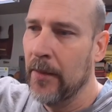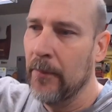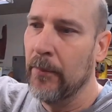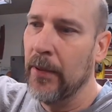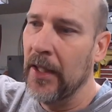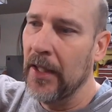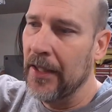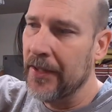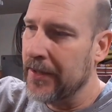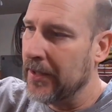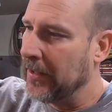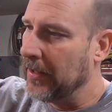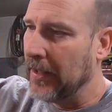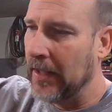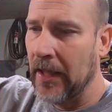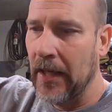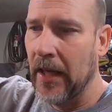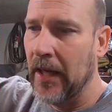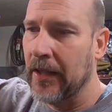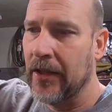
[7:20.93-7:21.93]
But
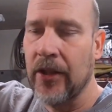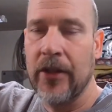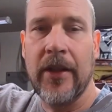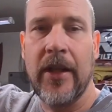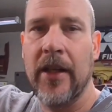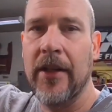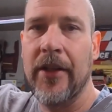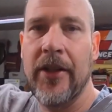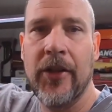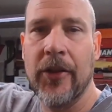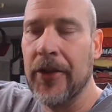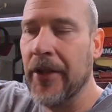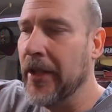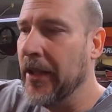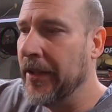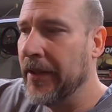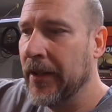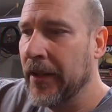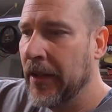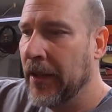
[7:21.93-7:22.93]
I couldn't get a deal
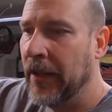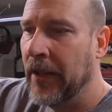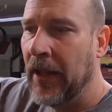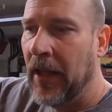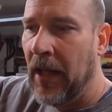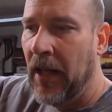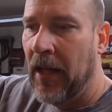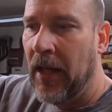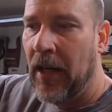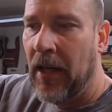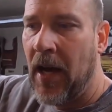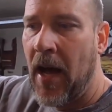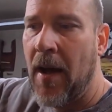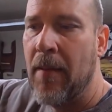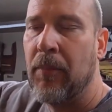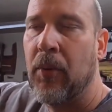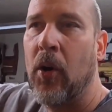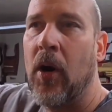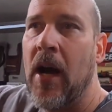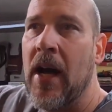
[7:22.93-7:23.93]
done. I
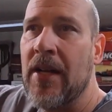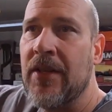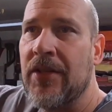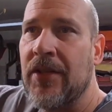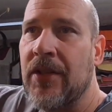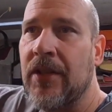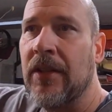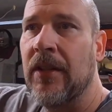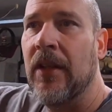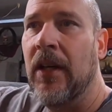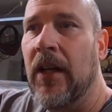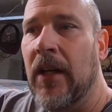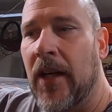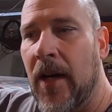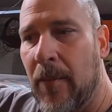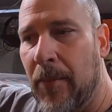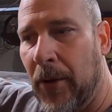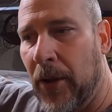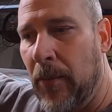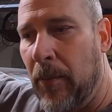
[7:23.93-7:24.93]
priced a
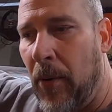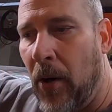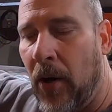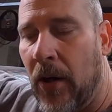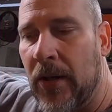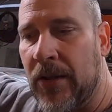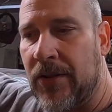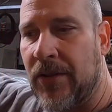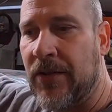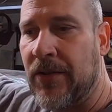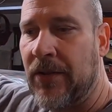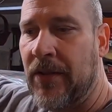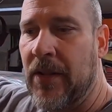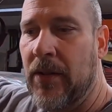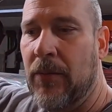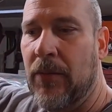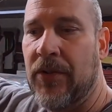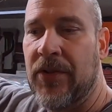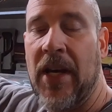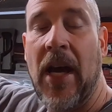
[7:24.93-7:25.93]
couple of parts
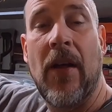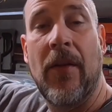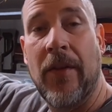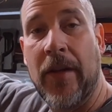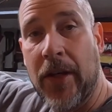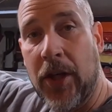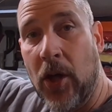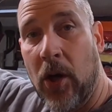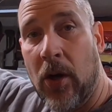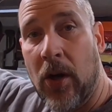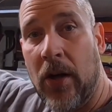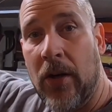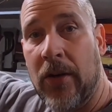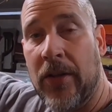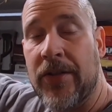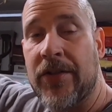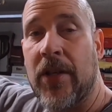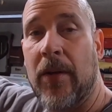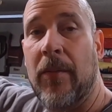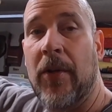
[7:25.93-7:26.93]
that was out in the yard
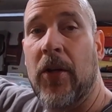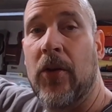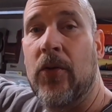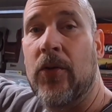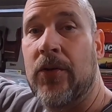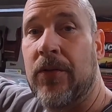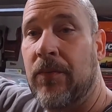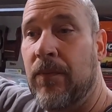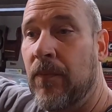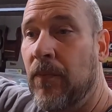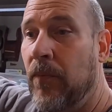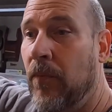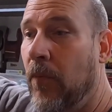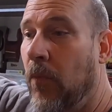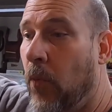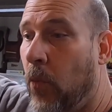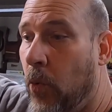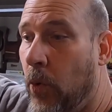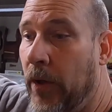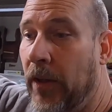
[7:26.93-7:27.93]
on some of those
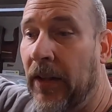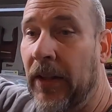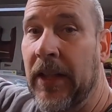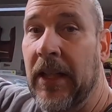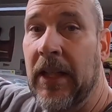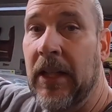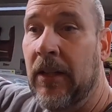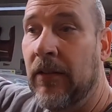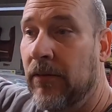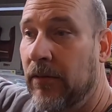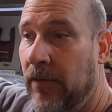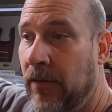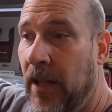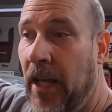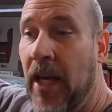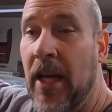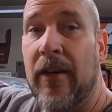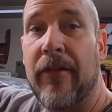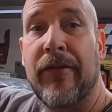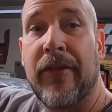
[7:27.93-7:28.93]
really
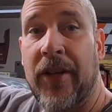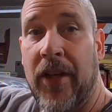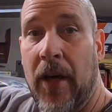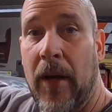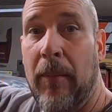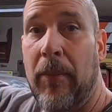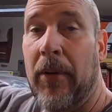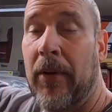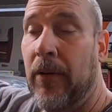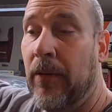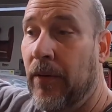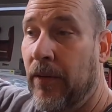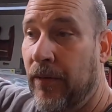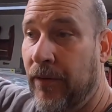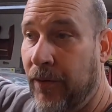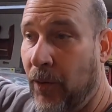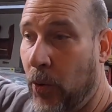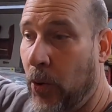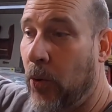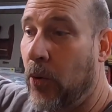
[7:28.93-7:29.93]
effed up
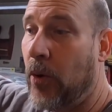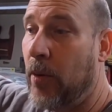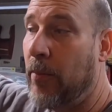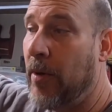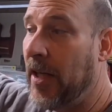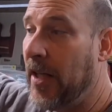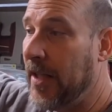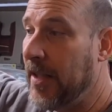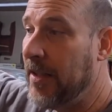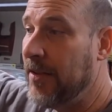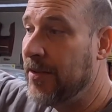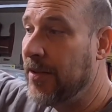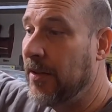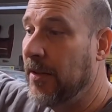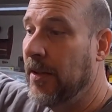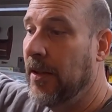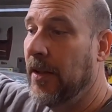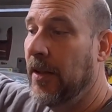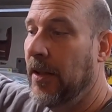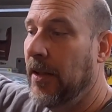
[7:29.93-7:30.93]
four-door bodies,
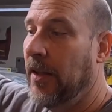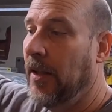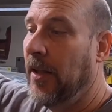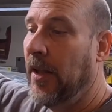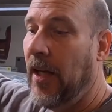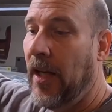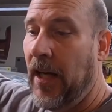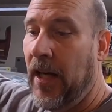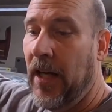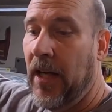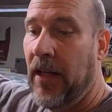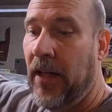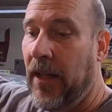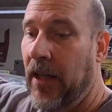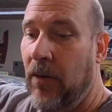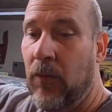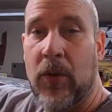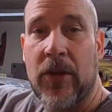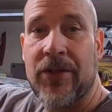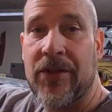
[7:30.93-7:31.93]
and he
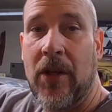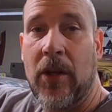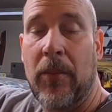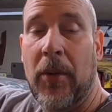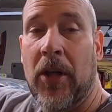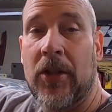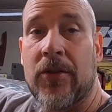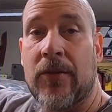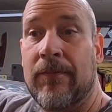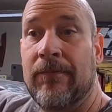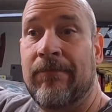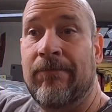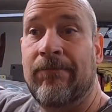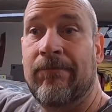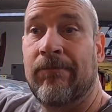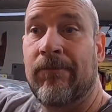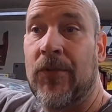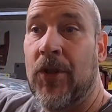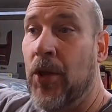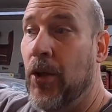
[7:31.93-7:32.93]
didn't want to sell the parts.
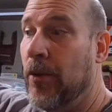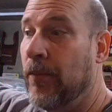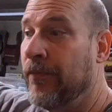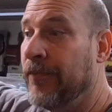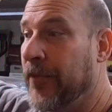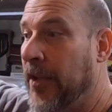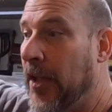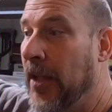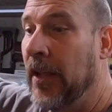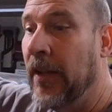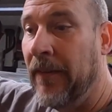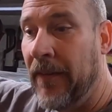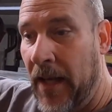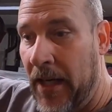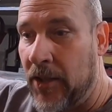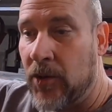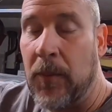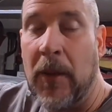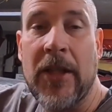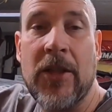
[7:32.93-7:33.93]
So that
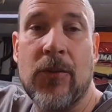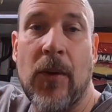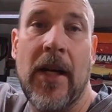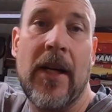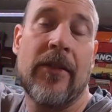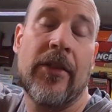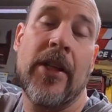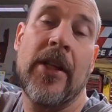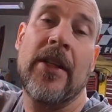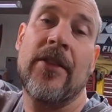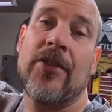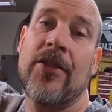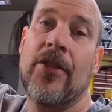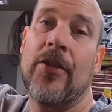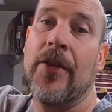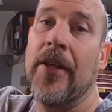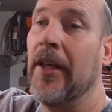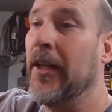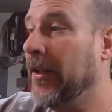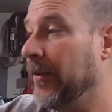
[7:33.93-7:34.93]
explains why everything is
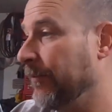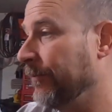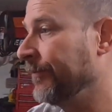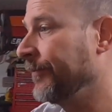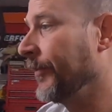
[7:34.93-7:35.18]
still there.